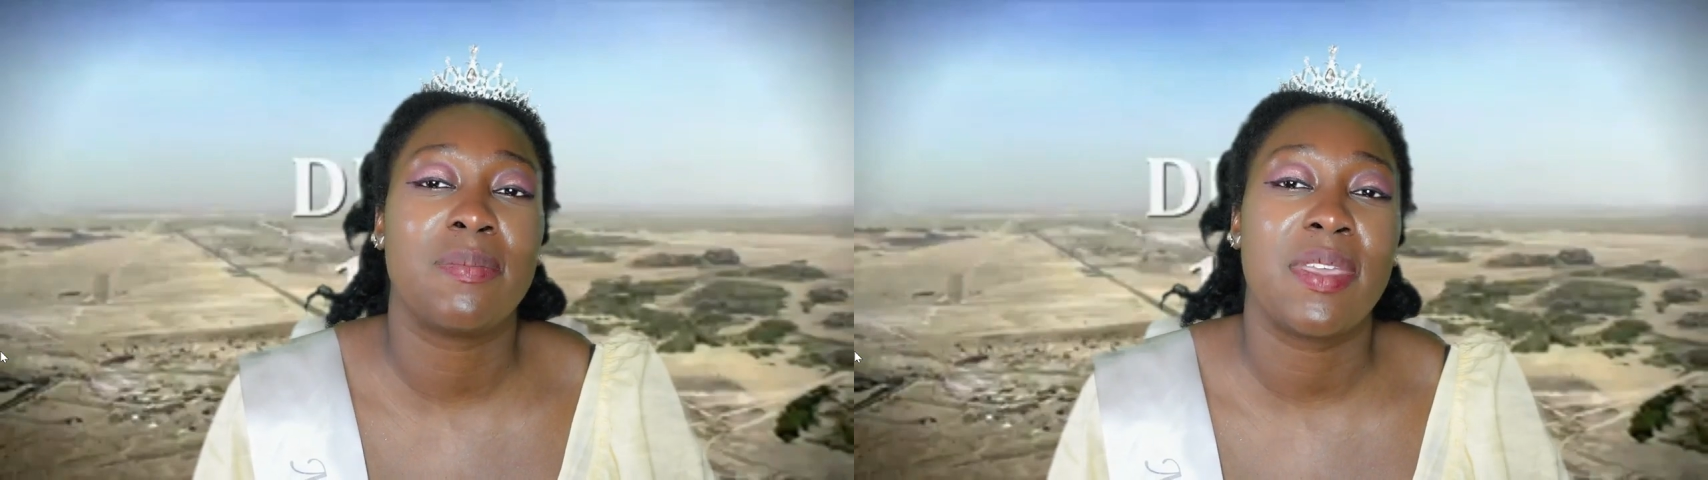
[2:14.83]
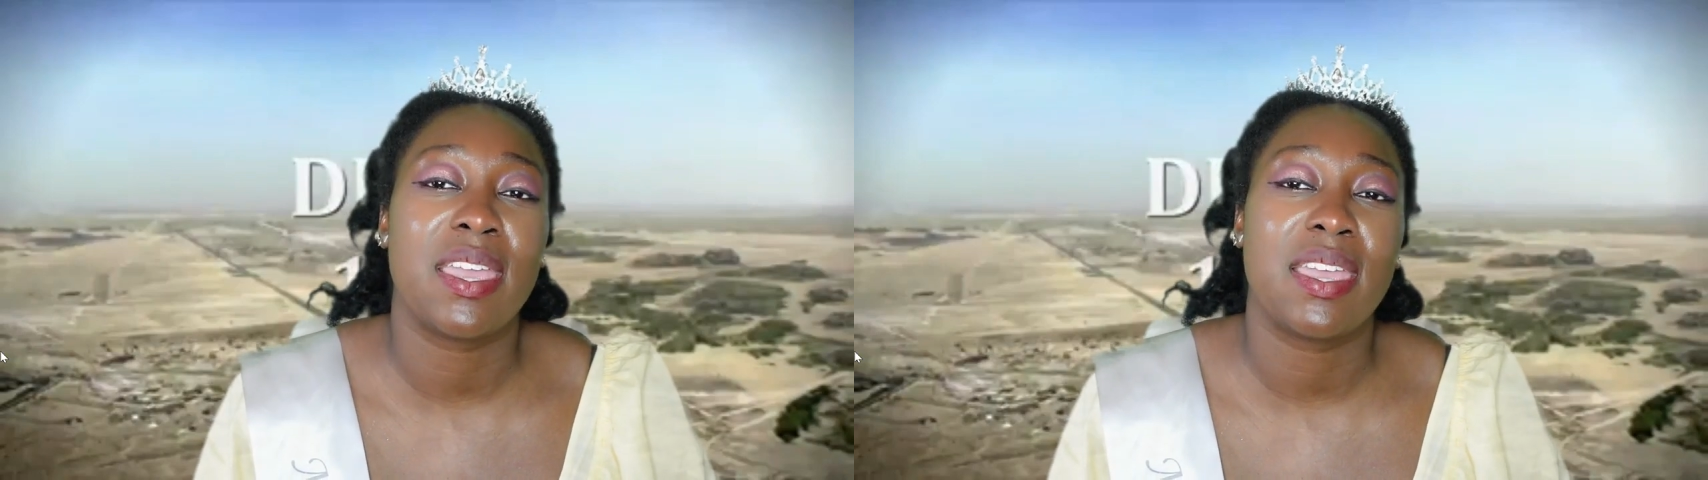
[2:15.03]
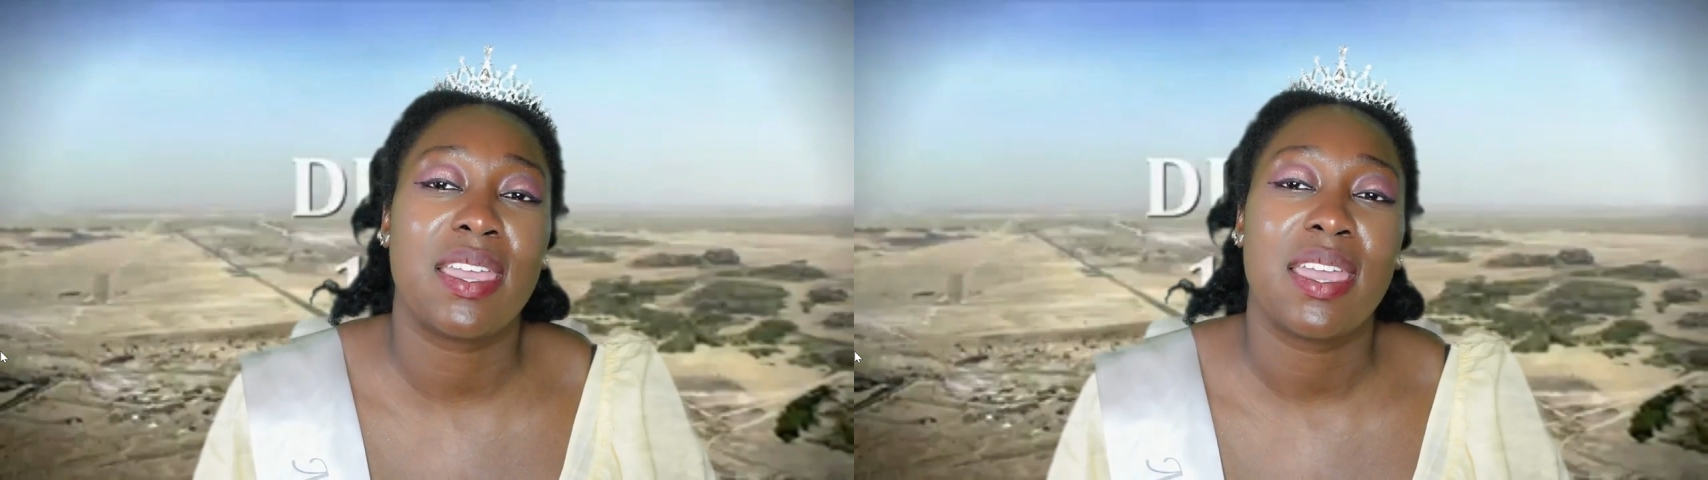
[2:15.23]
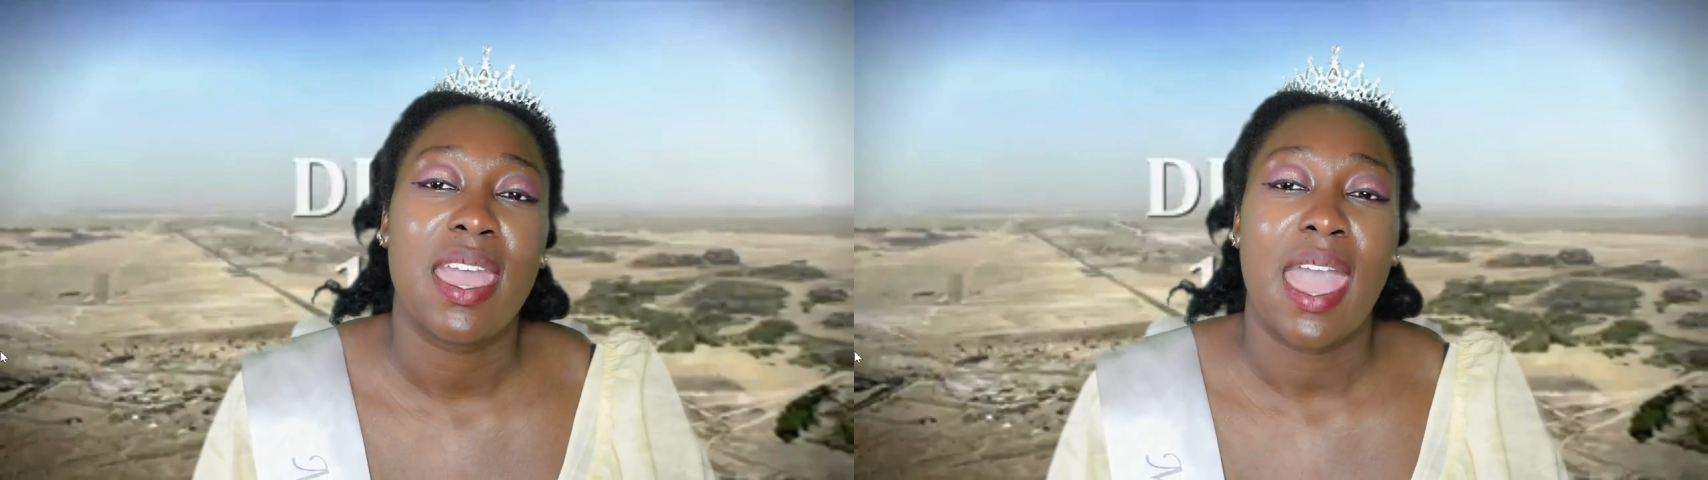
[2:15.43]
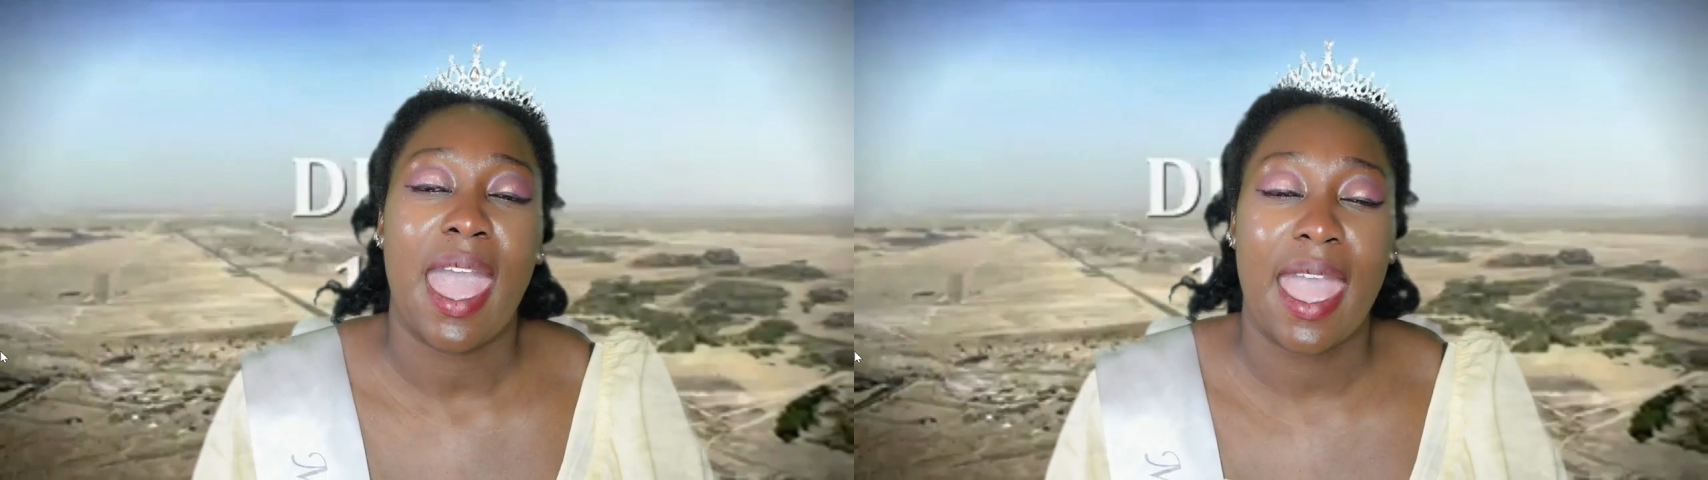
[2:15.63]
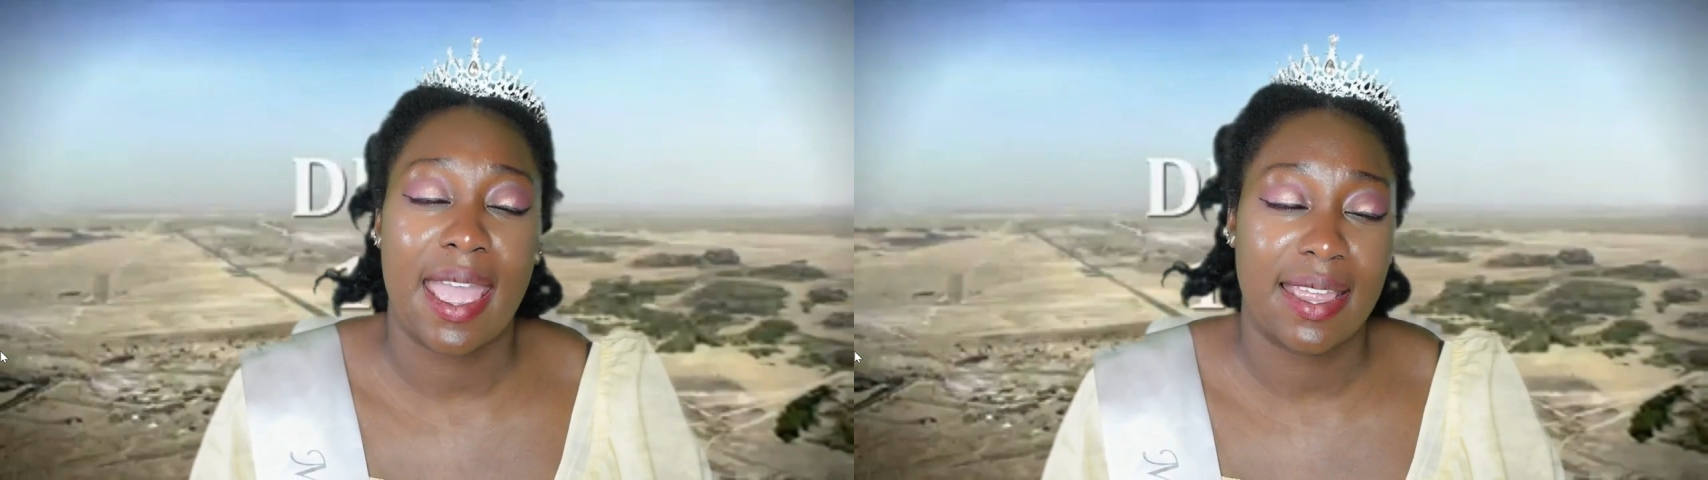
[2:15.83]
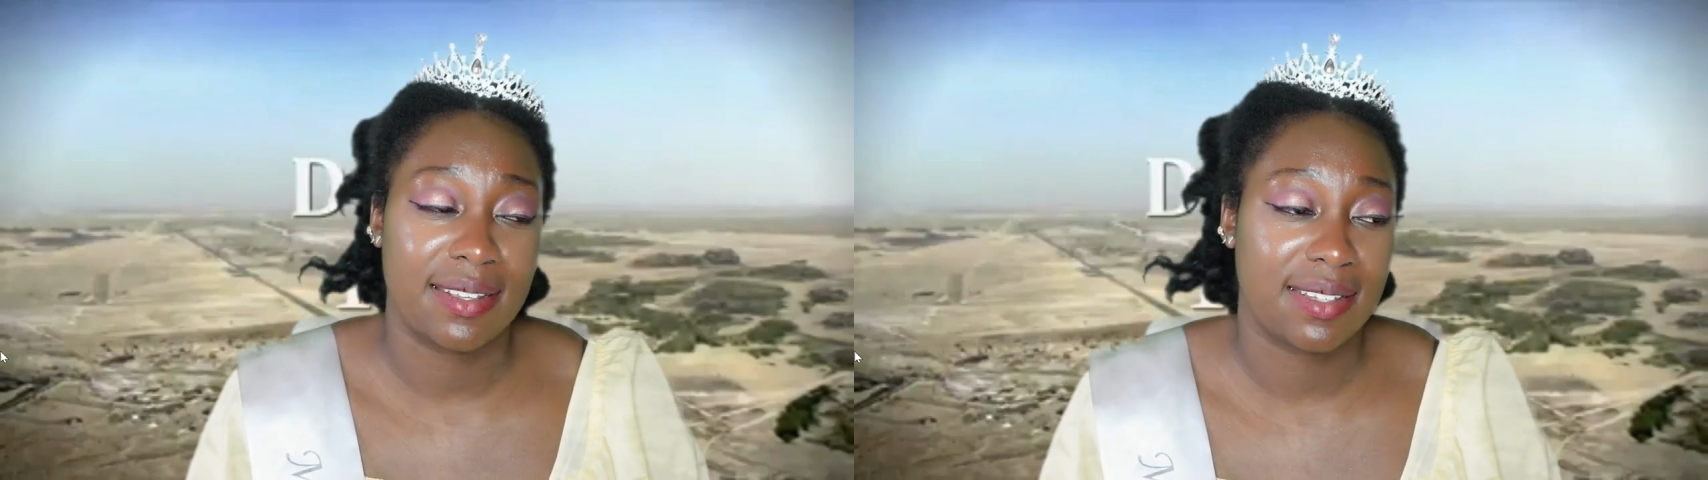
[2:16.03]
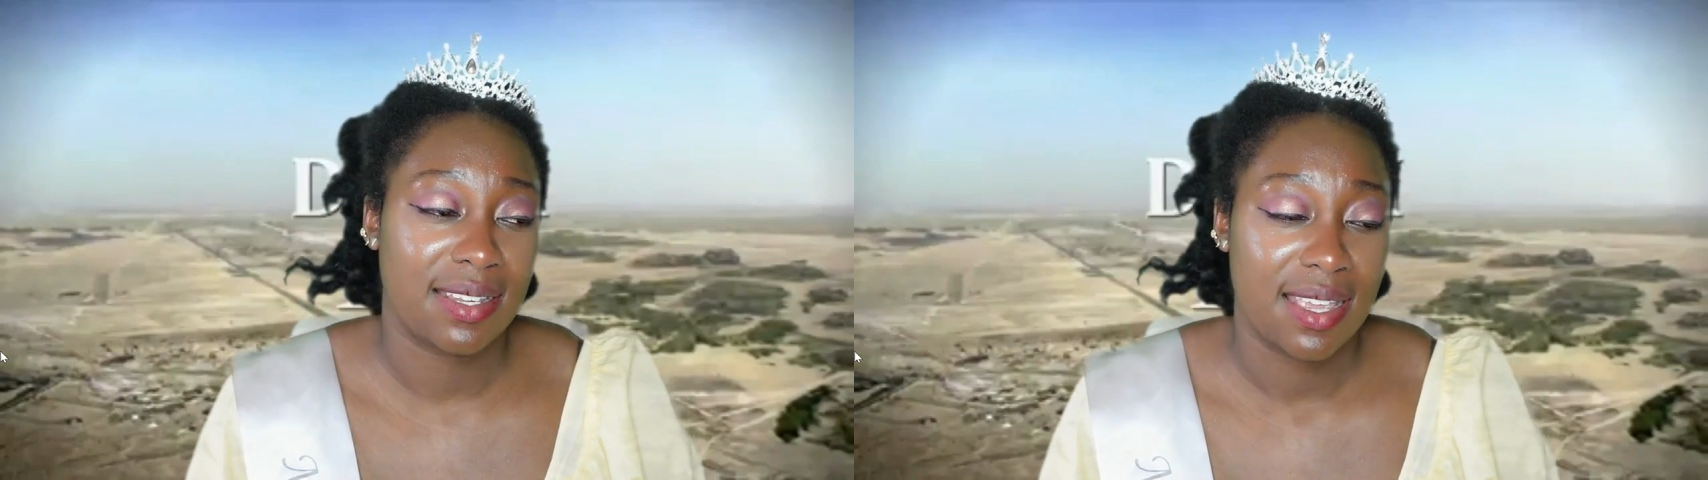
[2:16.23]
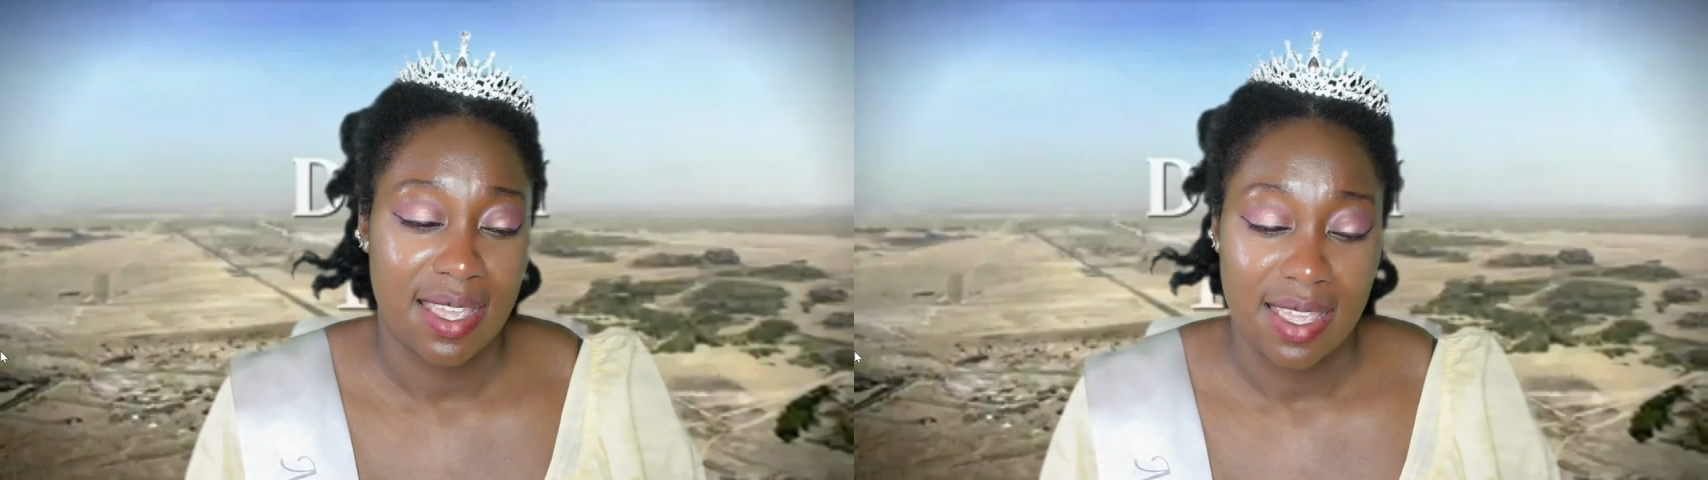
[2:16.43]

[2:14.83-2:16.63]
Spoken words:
me and